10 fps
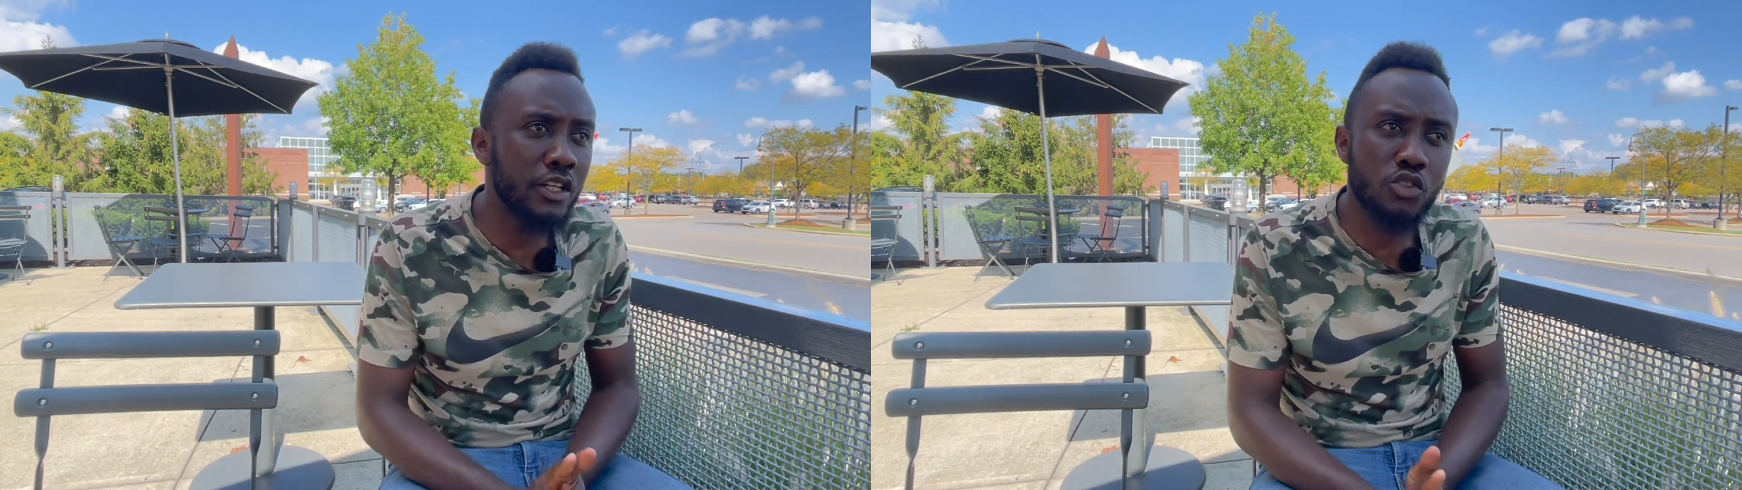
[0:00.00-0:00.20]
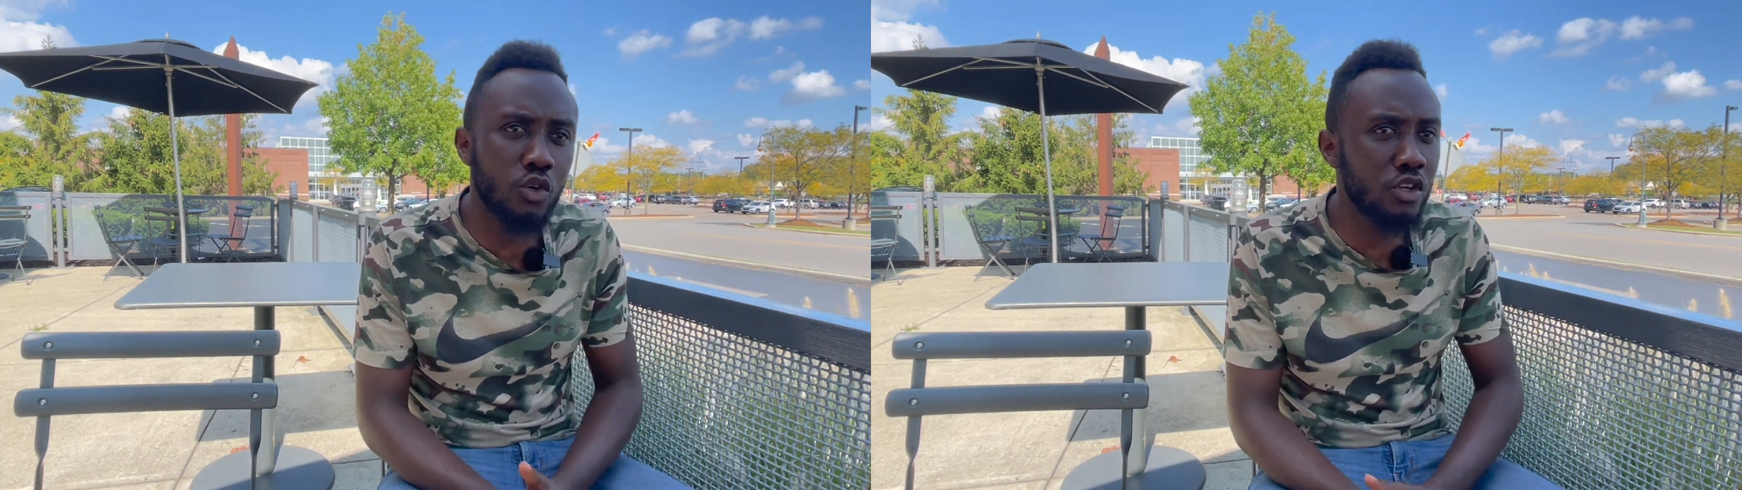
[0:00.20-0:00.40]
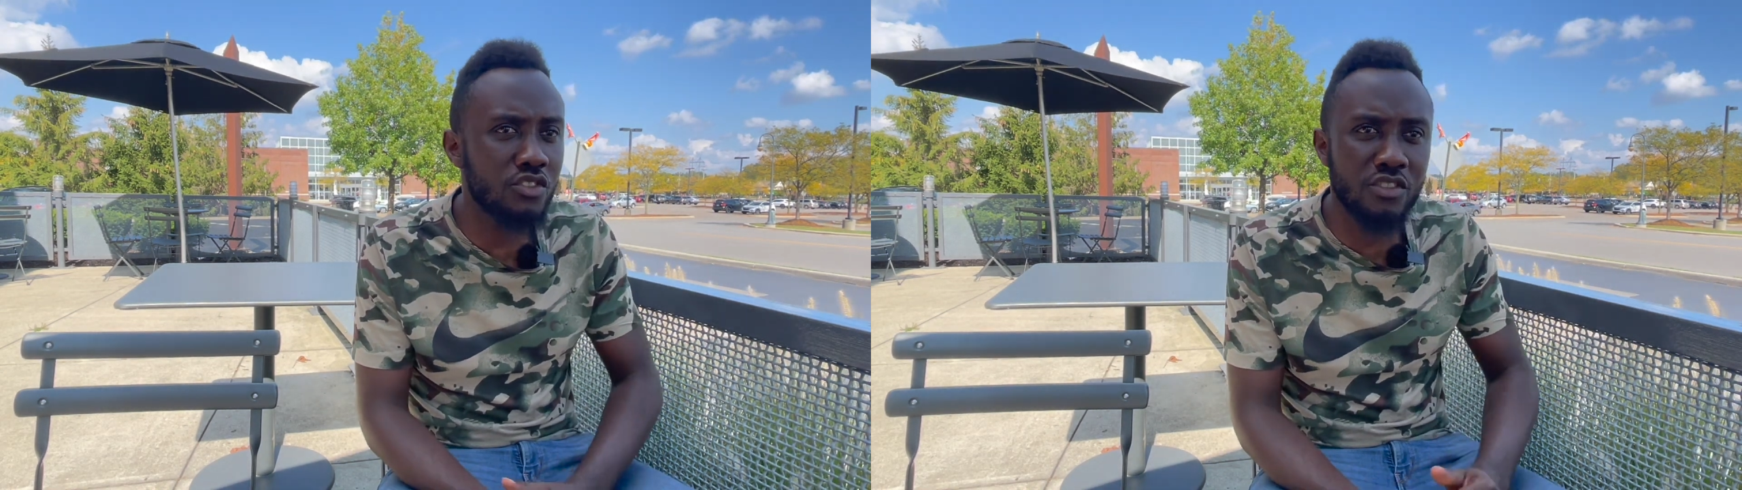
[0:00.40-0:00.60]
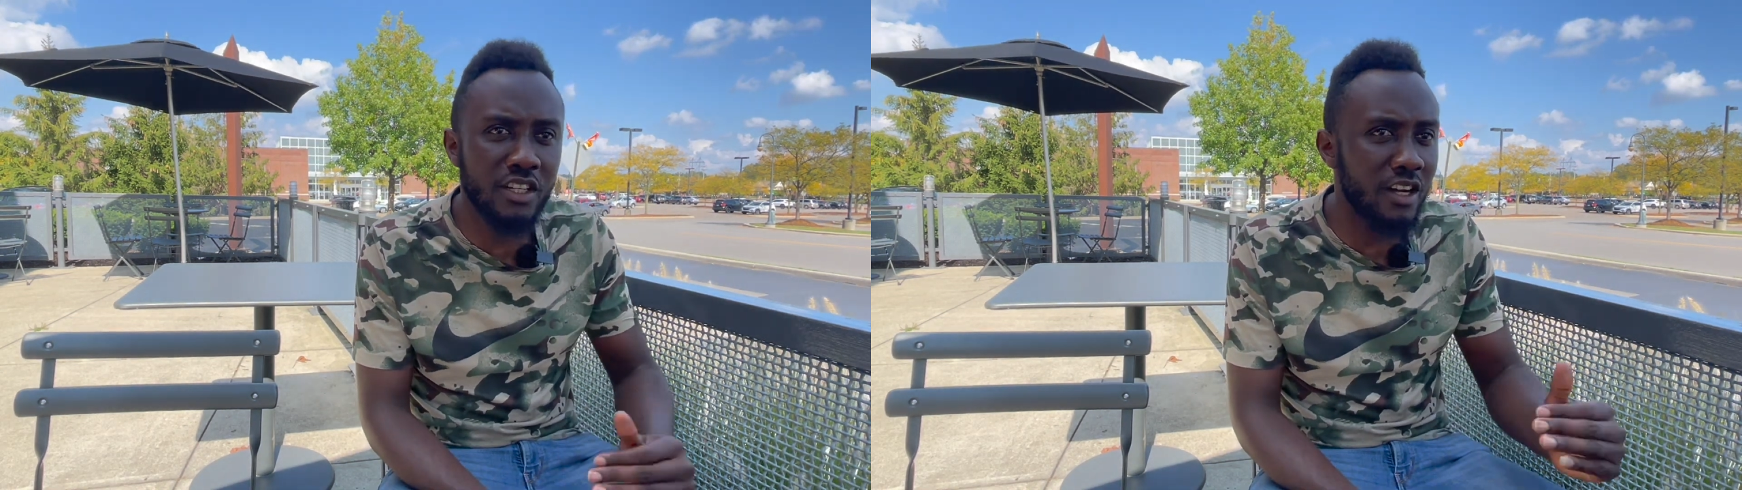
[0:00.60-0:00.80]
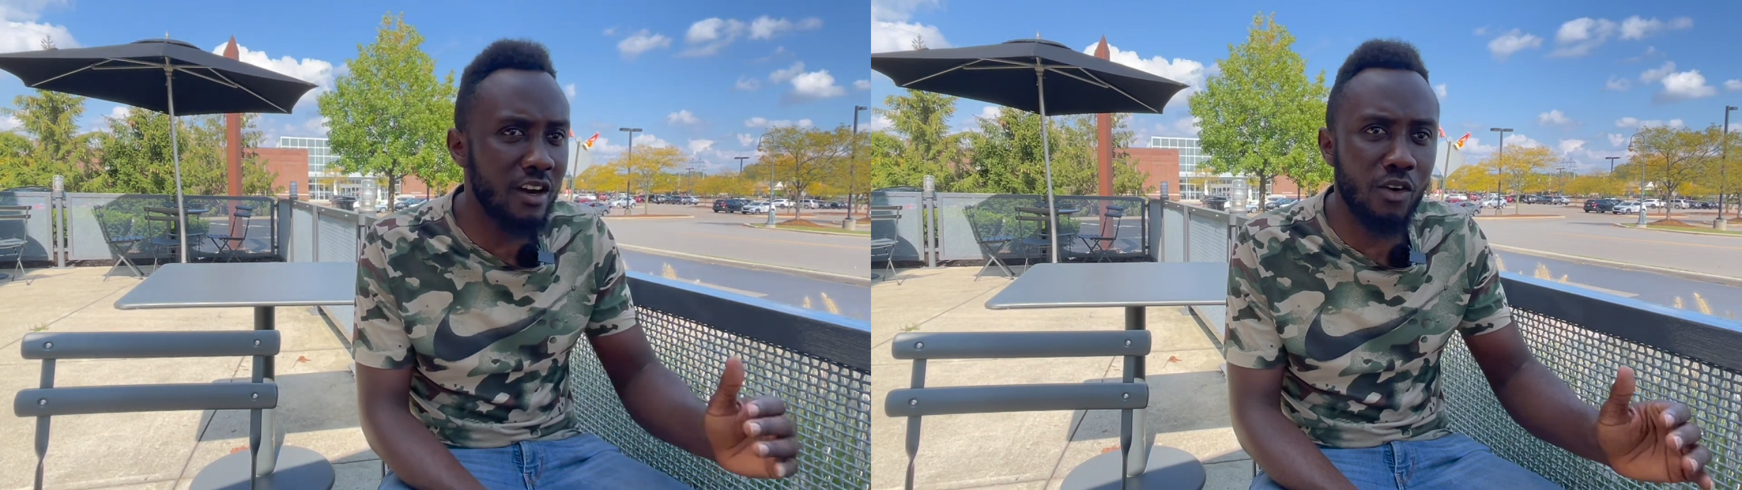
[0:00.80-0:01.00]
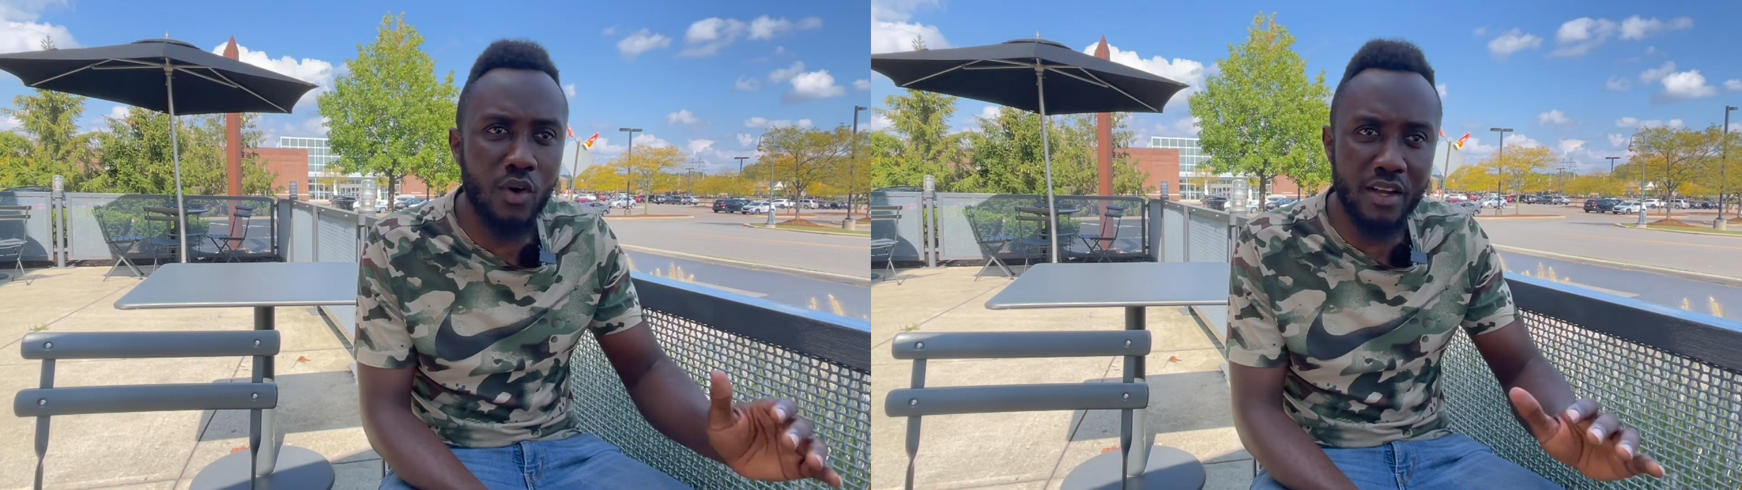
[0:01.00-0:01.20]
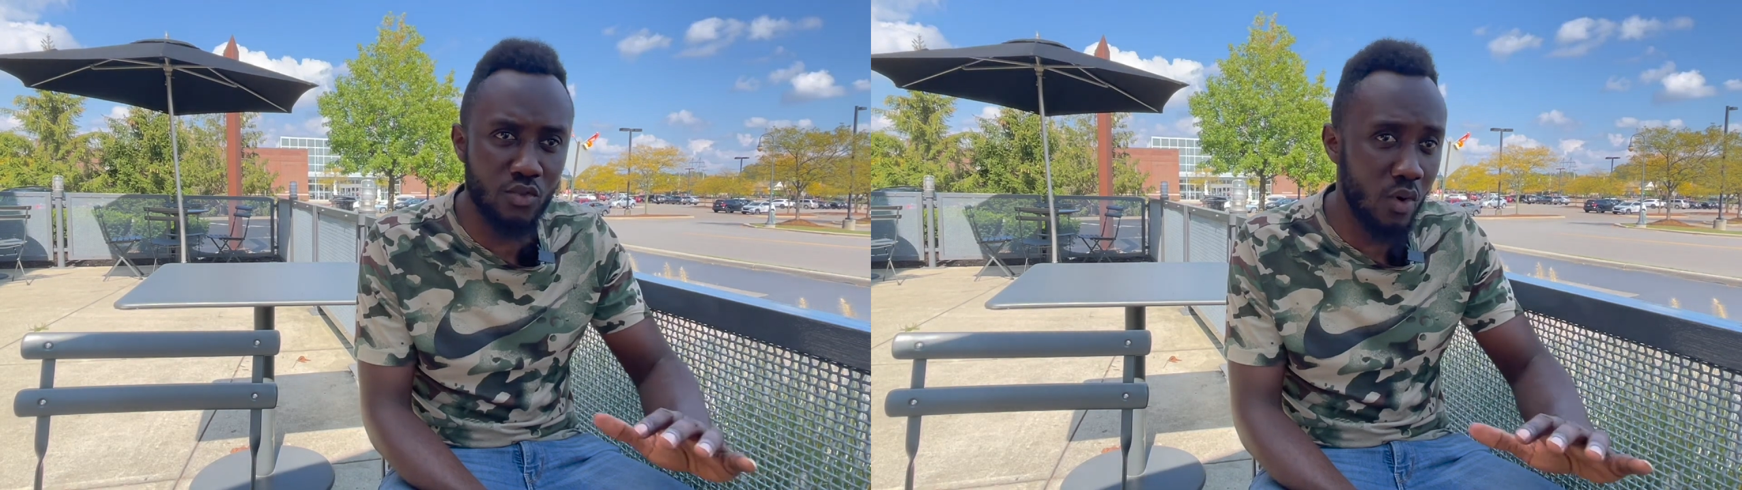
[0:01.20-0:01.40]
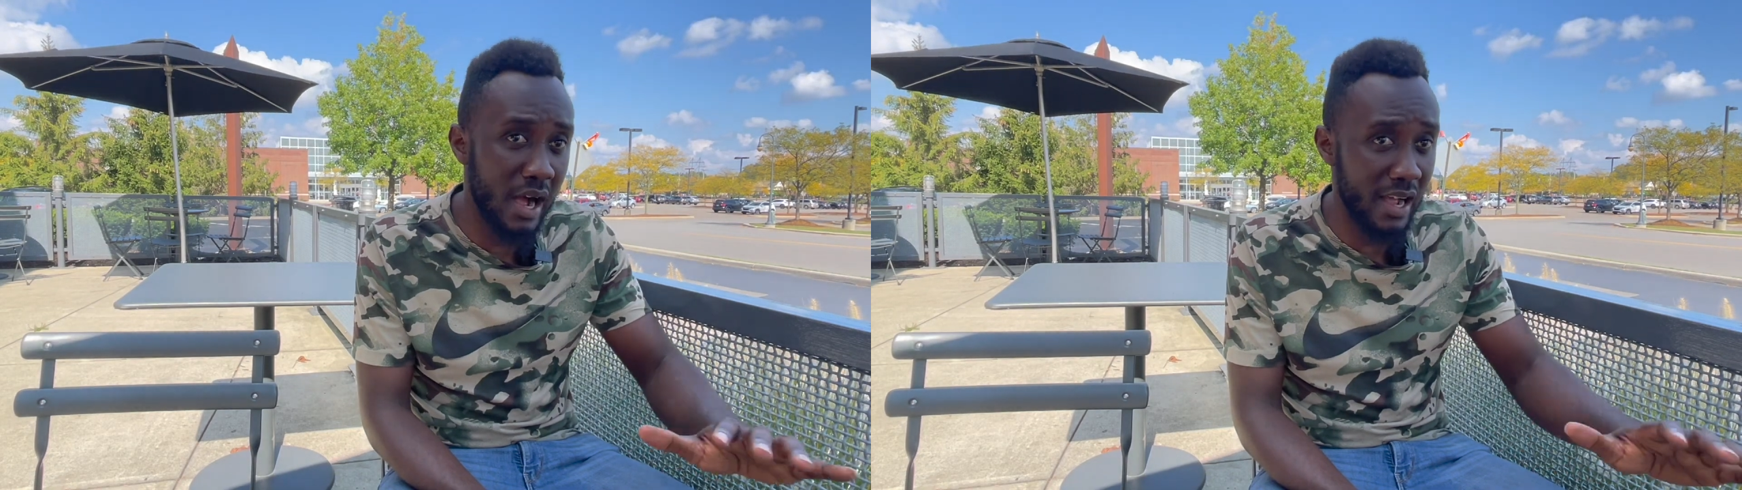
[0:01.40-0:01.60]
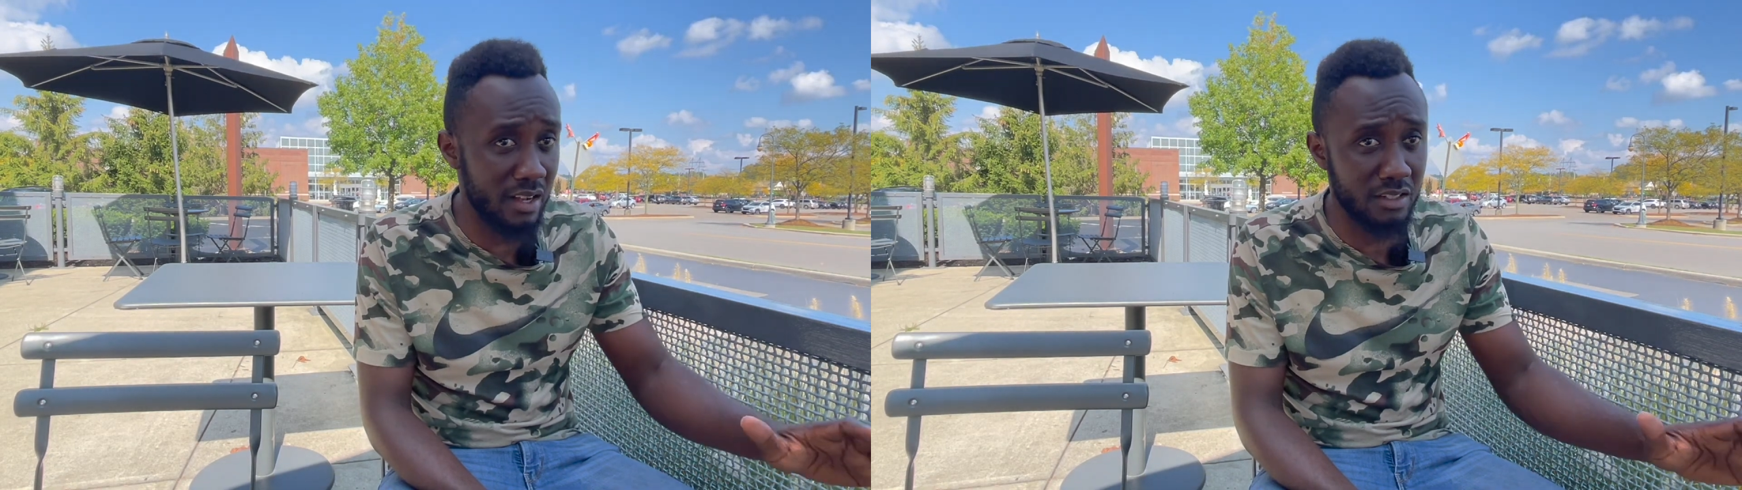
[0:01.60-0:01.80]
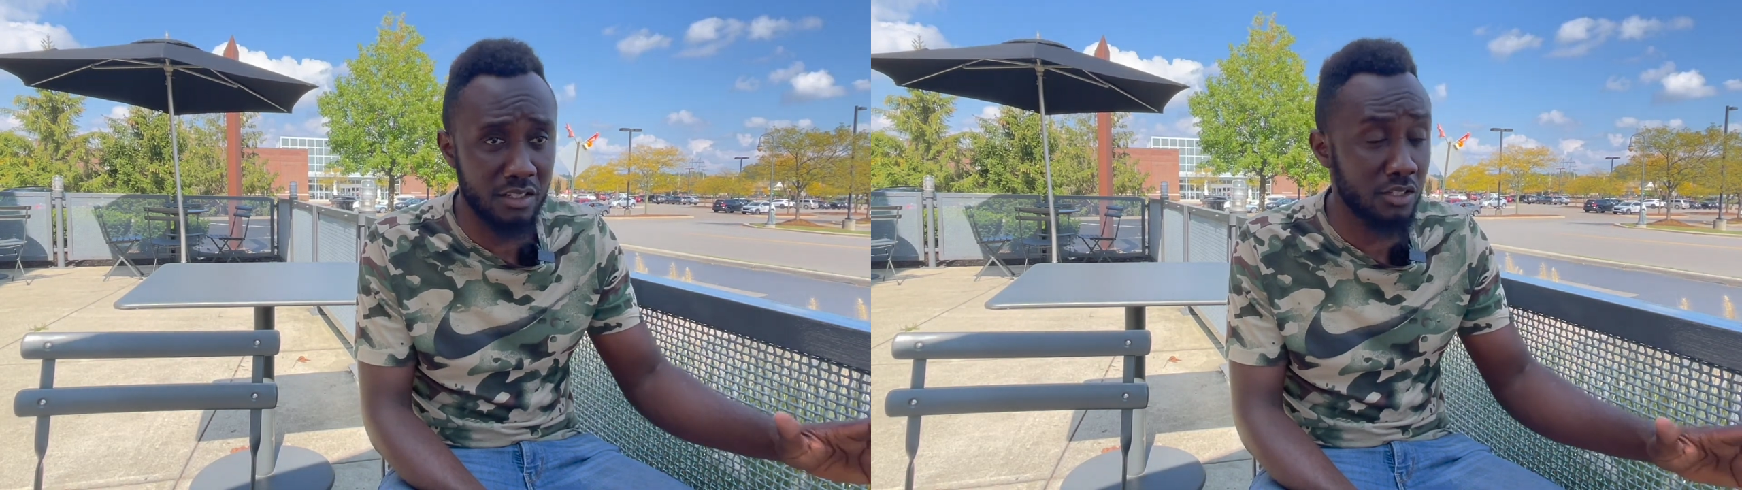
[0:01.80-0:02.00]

told us Nicaragua is wild.